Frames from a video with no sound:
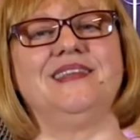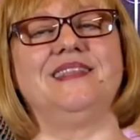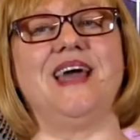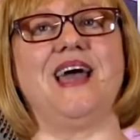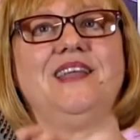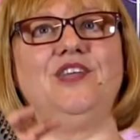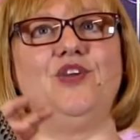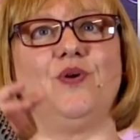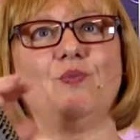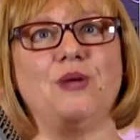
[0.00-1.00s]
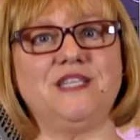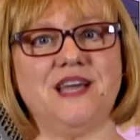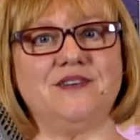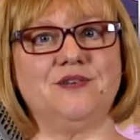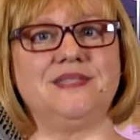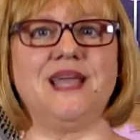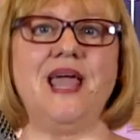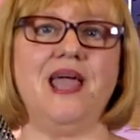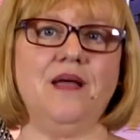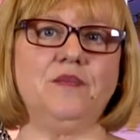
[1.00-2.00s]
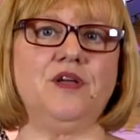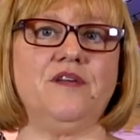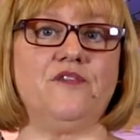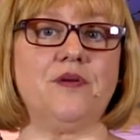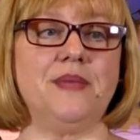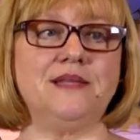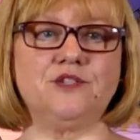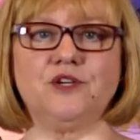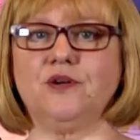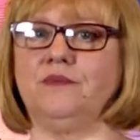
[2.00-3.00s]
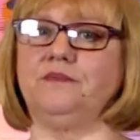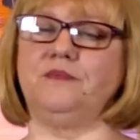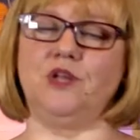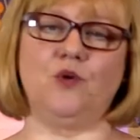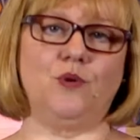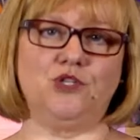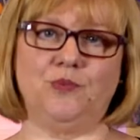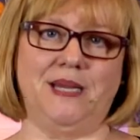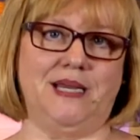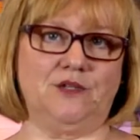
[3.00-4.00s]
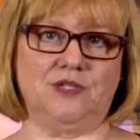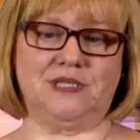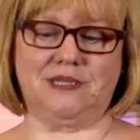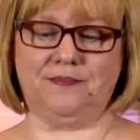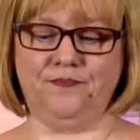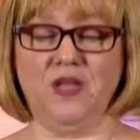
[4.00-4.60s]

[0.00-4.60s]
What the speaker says: that you can reach out to and say, hey, I'm looking for a mentor, would you be interested?